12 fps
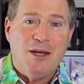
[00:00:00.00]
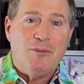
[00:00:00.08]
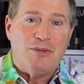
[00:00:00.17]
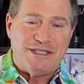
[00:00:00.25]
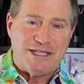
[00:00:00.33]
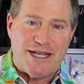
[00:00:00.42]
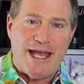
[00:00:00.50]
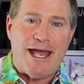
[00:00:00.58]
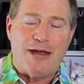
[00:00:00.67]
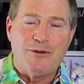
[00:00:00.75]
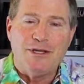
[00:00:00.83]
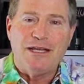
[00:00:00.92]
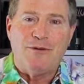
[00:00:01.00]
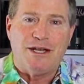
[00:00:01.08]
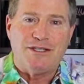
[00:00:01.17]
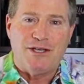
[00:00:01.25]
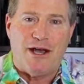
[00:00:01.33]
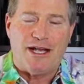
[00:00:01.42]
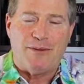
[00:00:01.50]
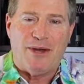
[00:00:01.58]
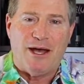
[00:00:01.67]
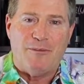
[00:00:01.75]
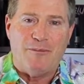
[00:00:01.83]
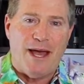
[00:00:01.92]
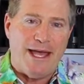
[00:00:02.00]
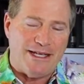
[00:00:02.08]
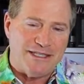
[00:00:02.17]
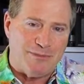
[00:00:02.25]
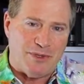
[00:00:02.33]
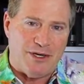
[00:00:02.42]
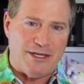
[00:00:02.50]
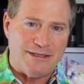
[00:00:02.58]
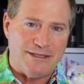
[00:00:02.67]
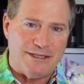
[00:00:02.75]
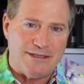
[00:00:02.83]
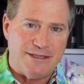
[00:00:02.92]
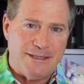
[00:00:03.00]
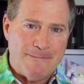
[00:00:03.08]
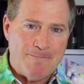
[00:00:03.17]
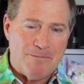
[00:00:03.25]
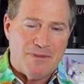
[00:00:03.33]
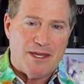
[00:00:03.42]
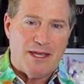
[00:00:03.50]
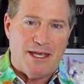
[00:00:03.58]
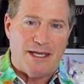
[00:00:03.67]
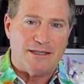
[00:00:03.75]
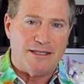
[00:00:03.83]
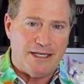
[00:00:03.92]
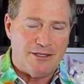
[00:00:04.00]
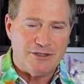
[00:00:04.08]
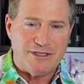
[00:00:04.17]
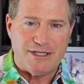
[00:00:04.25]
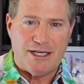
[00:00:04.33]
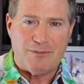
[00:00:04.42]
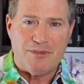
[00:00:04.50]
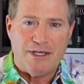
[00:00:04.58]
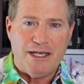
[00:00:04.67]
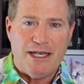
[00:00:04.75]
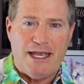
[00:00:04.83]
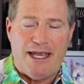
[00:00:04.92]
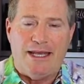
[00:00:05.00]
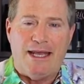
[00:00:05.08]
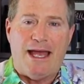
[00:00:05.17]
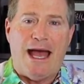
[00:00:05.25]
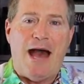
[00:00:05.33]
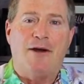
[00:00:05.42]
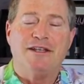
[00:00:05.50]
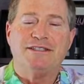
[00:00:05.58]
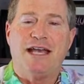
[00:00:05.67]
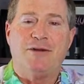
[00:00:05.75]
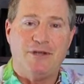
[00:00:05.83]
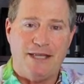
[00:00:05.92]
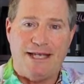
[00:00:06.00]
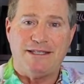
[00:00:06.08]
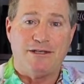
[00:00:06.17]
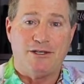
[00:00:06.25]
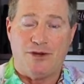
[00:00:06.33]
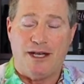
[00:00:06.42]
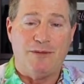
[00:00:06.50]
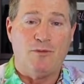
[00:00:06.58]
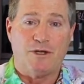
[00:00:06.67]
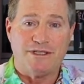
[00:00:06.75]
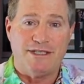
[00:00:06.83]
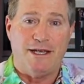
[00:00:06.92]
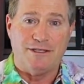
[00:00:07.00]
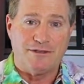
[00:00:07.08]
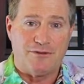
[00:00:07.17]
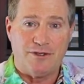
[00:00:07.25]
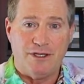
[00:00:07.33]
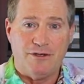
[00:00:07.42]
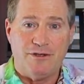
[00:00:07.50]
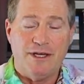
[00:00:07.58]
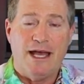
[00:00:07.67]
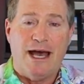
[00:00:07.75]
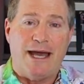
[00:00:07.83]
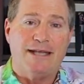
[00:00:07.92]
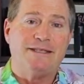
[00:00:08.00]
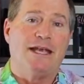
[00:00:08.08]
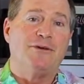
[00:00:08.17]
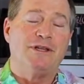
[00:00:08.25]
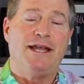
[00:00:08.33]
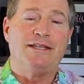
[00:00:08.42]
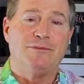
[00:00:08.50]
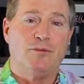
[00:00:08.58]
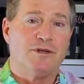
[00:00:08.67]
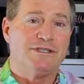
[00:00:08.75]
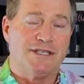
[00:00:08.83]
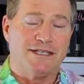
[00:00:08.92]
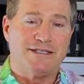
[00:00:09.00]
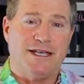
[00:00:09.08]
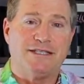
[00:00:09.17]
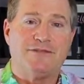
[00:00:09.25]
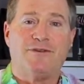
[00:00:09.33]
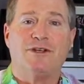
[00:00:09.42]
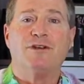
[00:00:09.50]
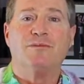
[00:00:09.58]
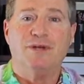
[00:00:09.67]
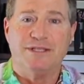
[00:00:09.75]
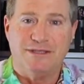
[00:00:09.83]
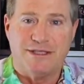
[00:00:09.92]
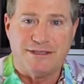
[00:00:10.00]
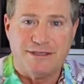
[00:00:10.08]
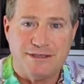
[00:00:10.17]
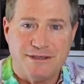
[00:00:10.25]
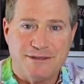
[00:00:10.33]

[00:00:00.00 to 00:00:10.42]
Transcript: But today I really want to talk about my experiences in leadership, and how does that relate to creating more sales for you? How does that relate to more success for your business?